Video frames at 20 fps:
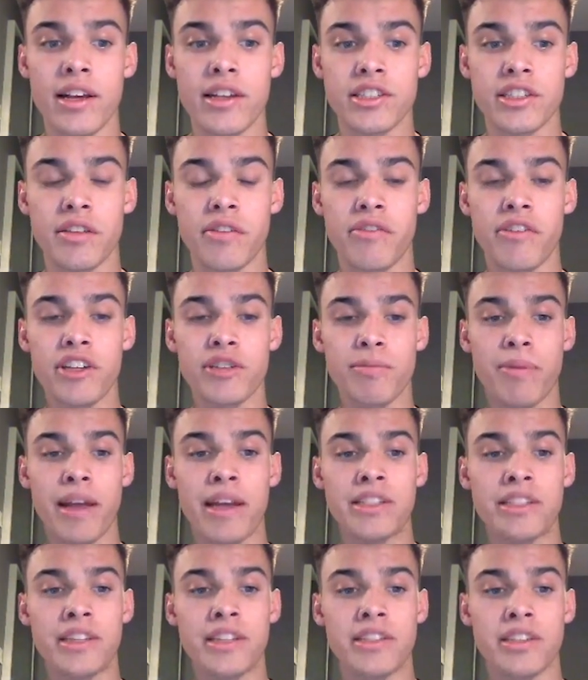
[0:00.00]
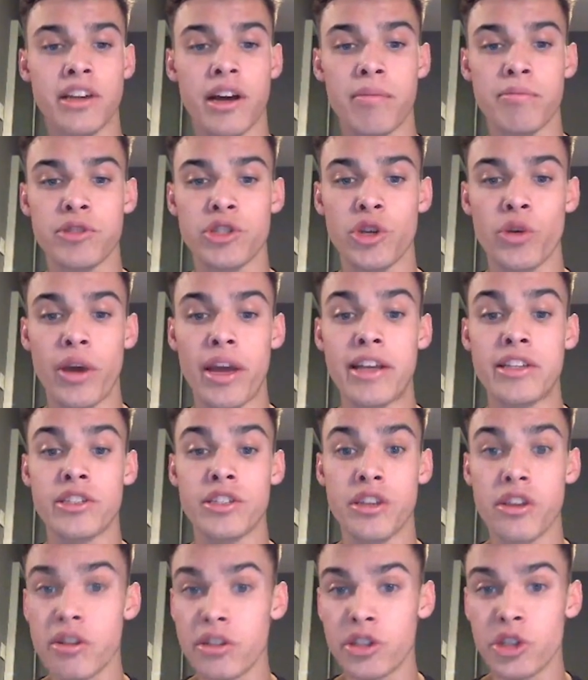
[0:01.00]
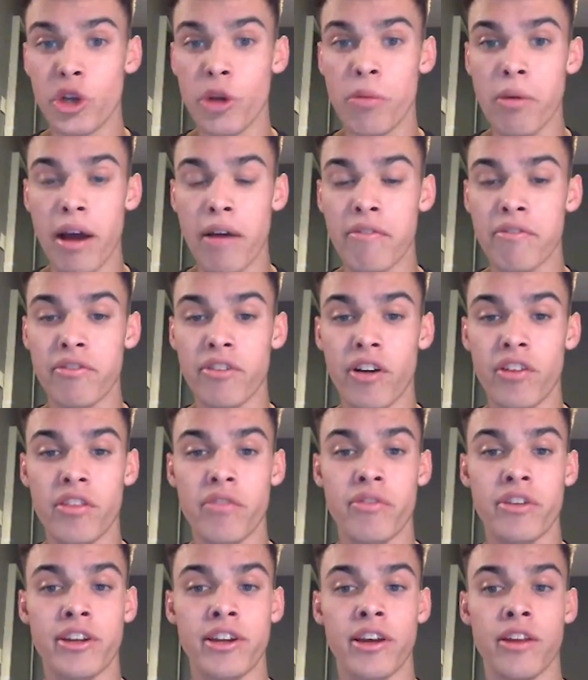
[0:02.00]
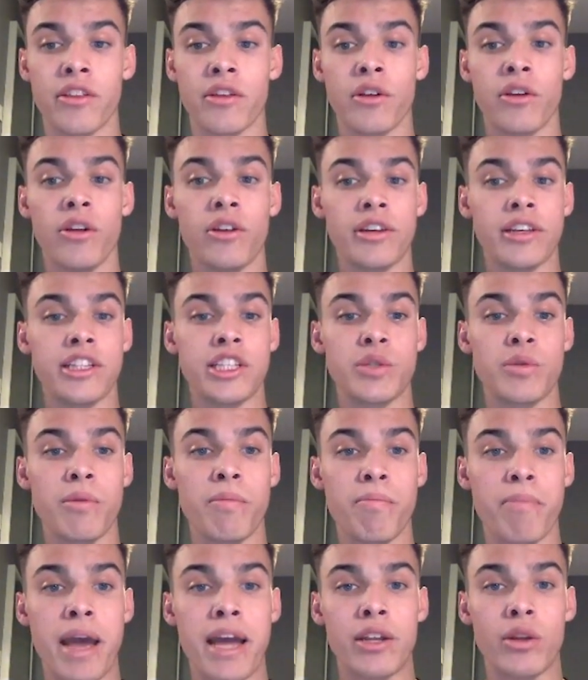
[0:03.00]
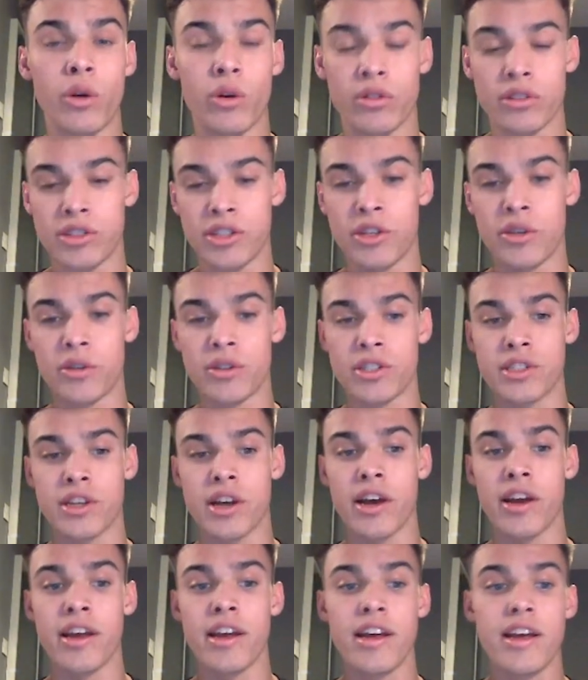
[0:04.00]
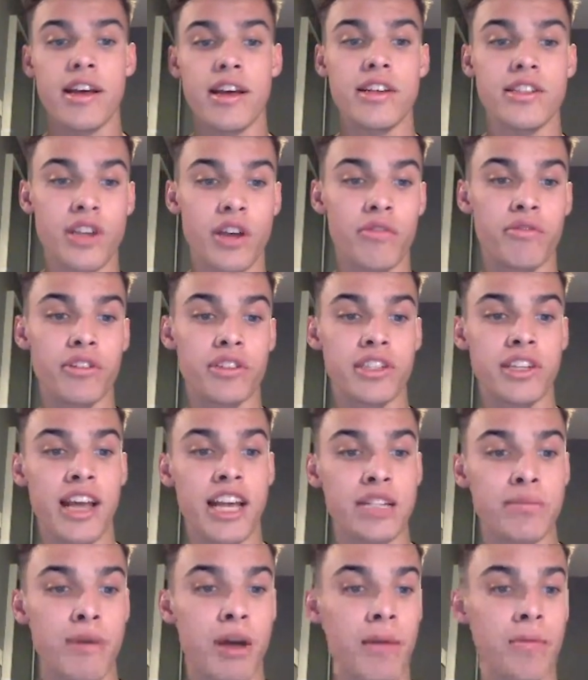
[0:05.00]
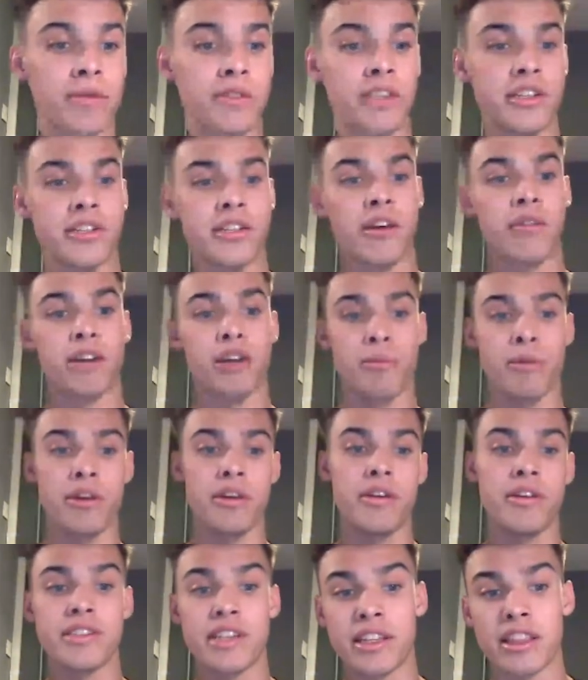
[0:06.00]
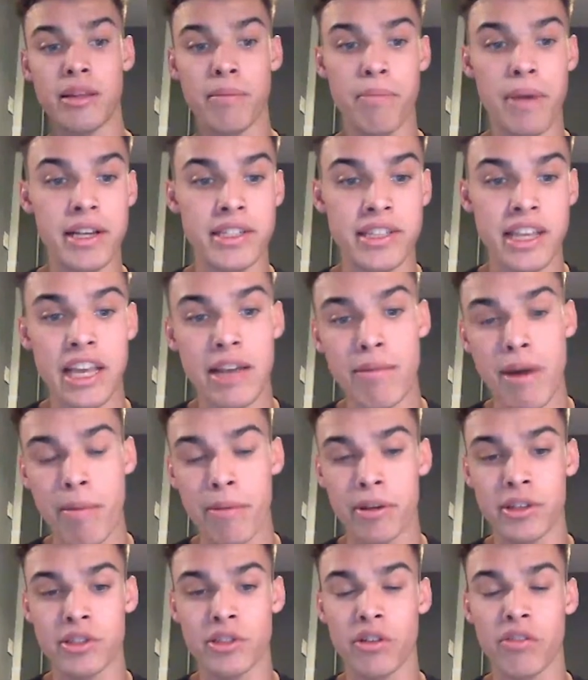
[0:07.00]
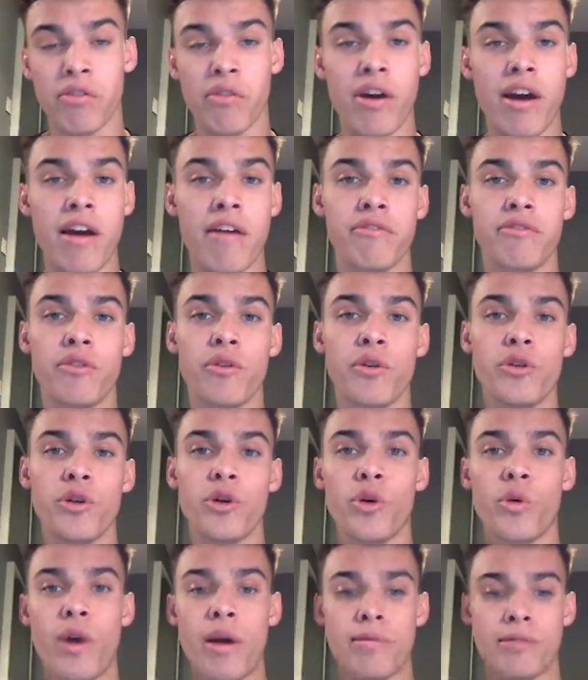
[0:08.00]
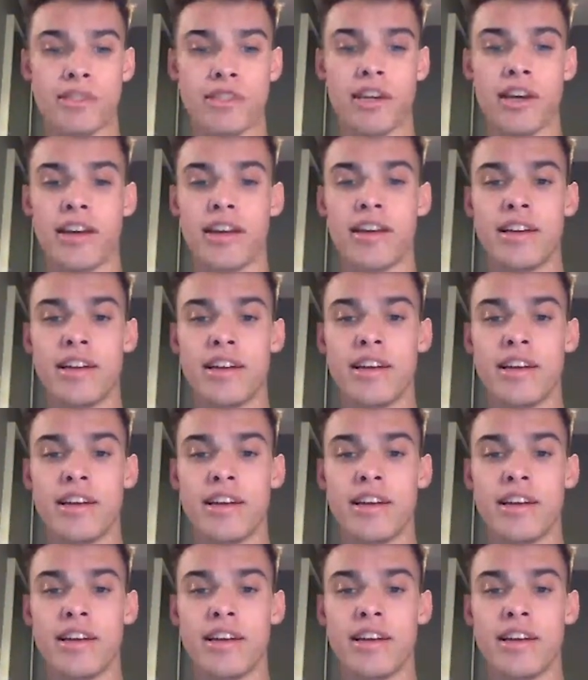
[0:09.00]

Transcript: So the first place you need to come to is YouTube and find the video that you're looking to embed onto your site. So for today's purposes, I'm going to be using the best heat mapping software for your website.